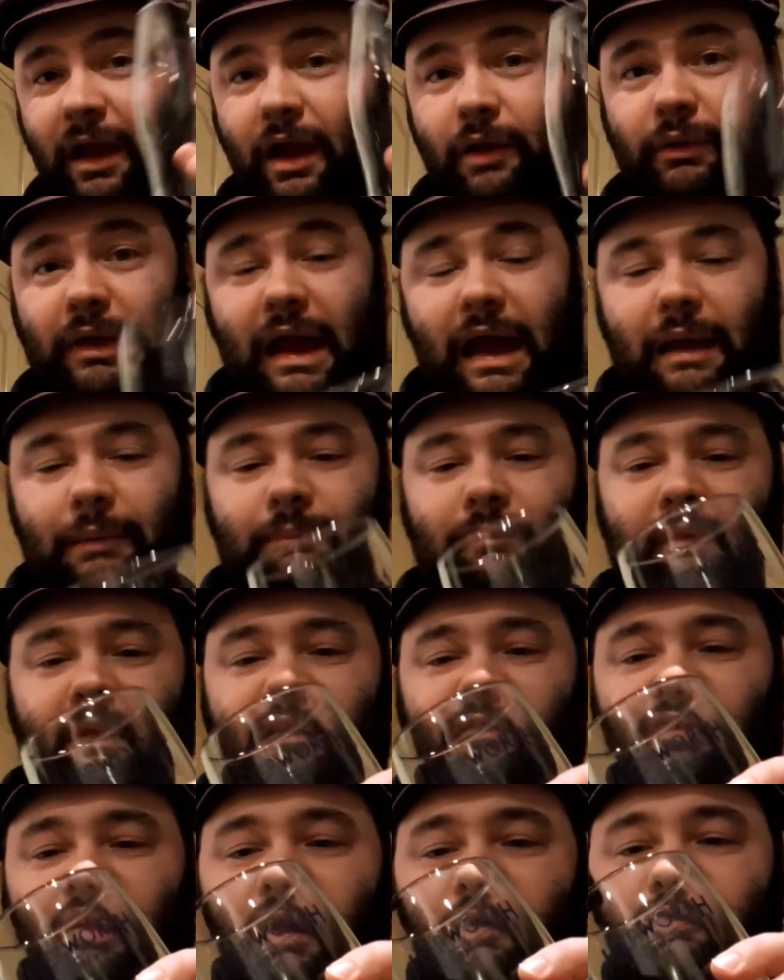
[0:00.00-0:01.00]
Okay,
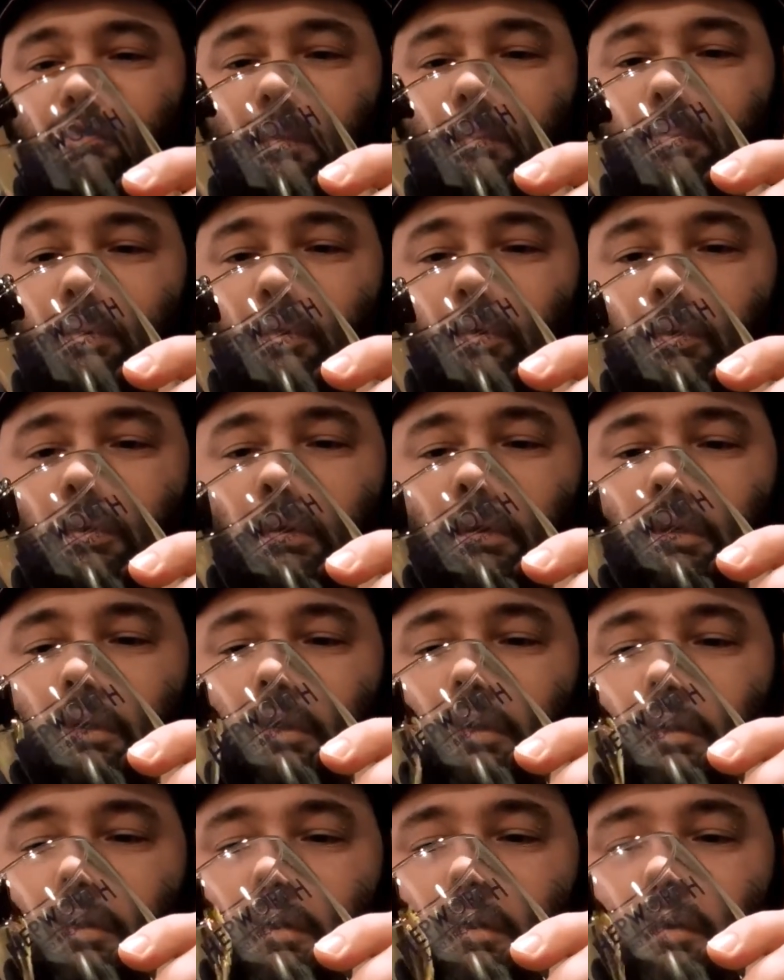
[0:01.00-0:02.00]
let's go for a pour.
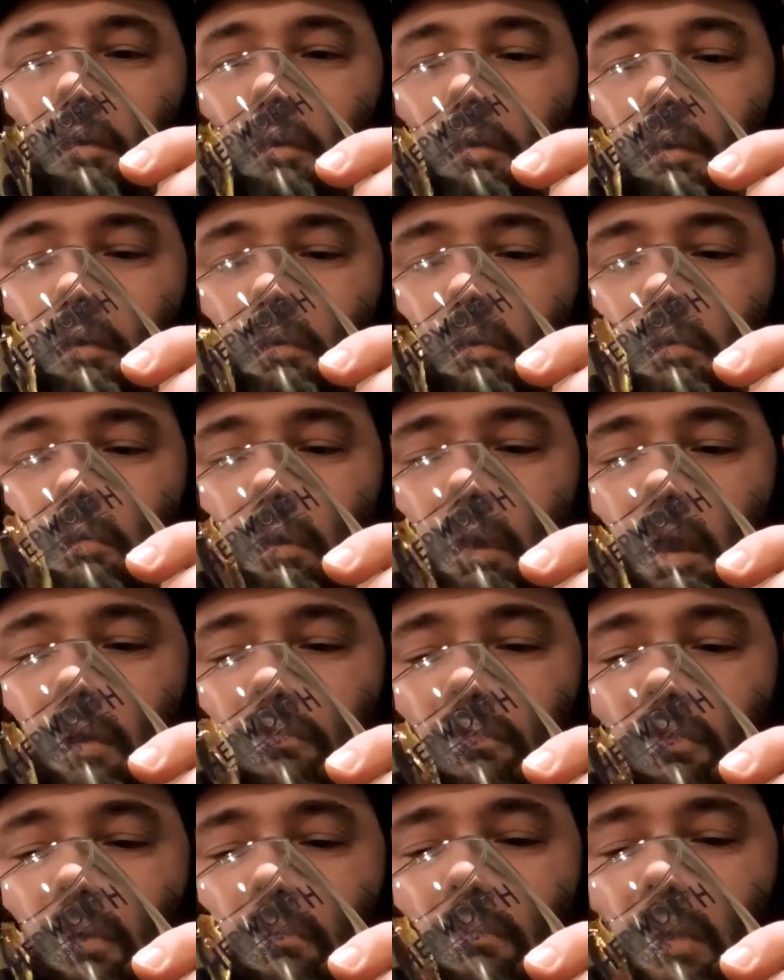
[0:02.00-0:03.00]
We'll go
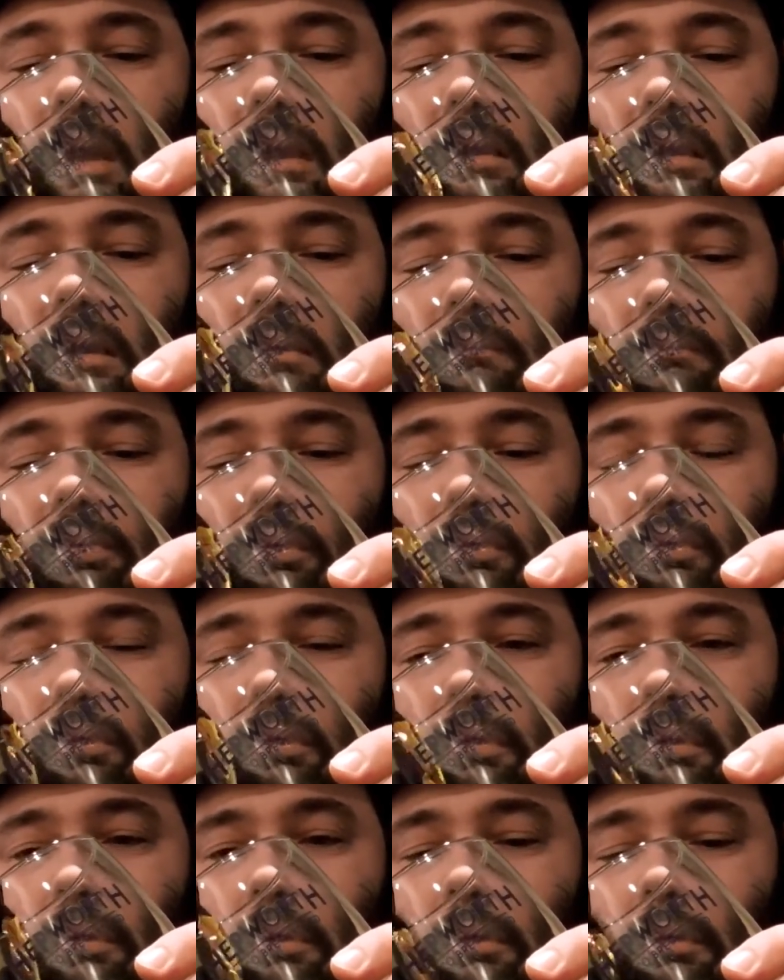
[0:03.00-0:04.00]
for a medium
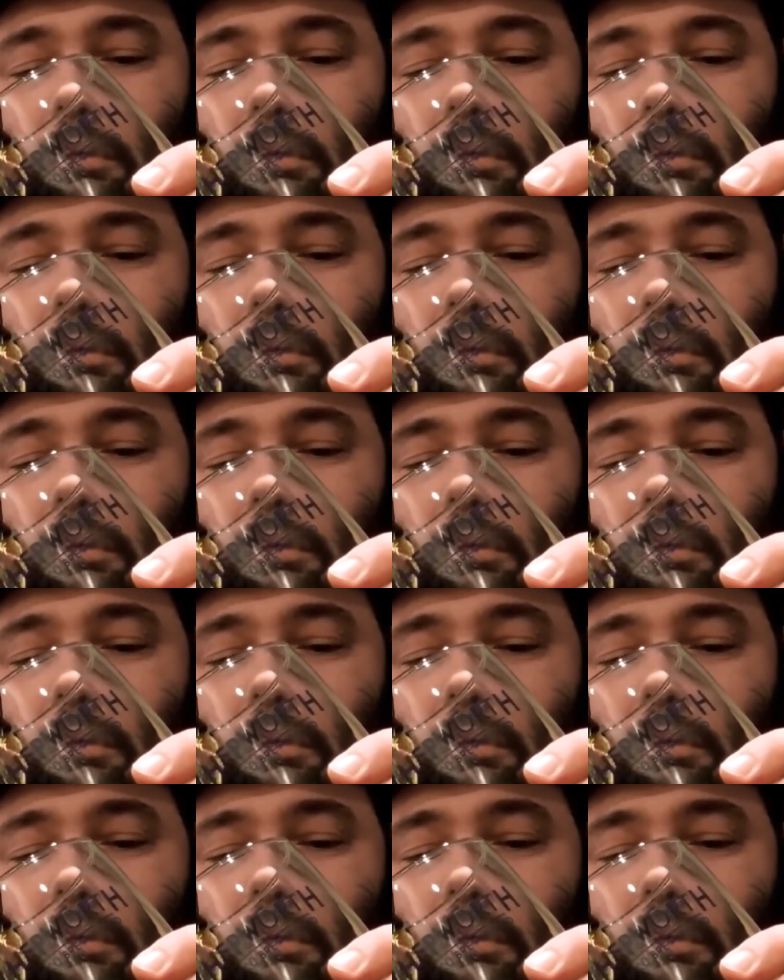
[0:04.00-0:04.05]
pour.